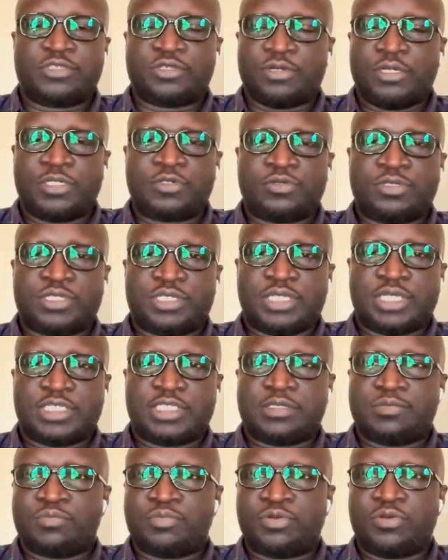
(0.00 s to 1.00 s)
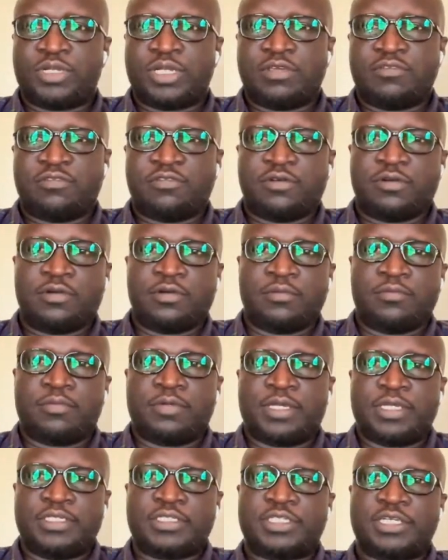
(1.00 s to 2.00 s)
So it was just purely for
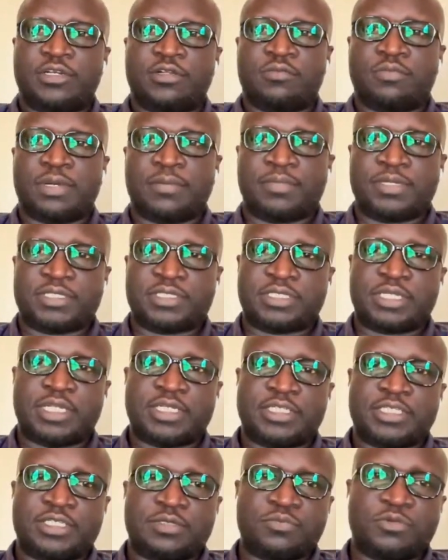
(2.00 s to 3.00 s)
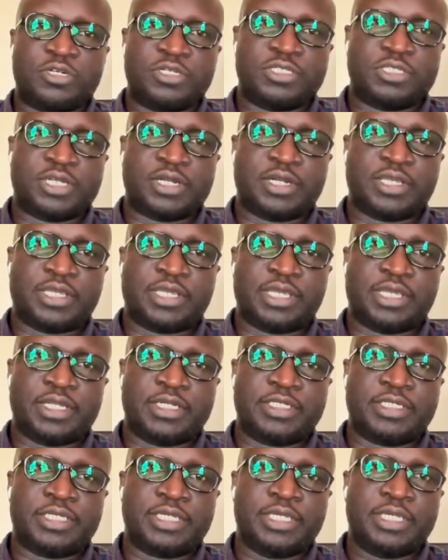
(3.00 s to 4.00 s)
internal purpose, that is monitoring
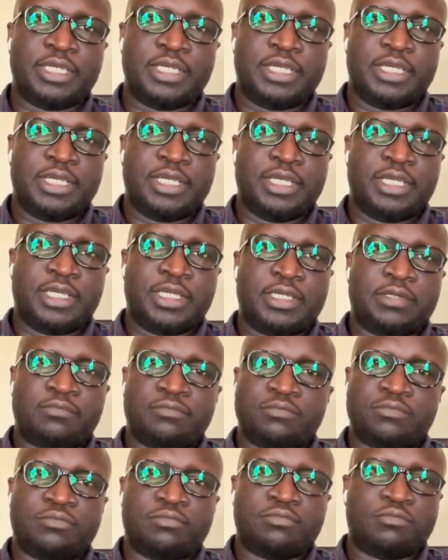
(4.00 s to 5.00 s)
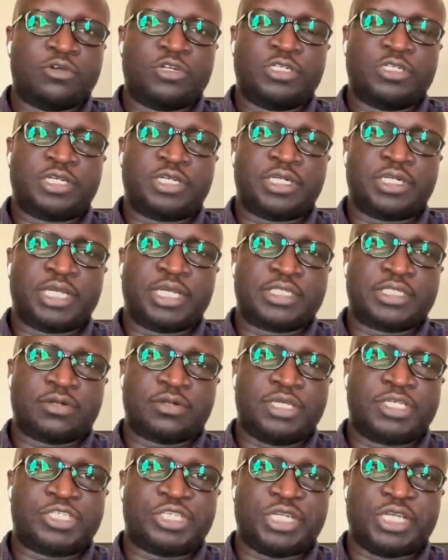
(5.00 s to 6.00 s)
and monitoring data
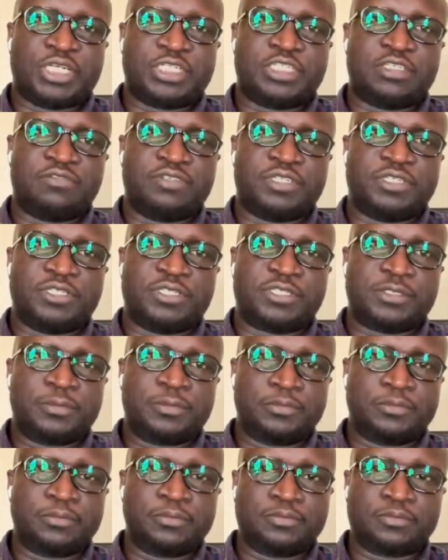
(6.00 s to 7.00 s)
collection activities.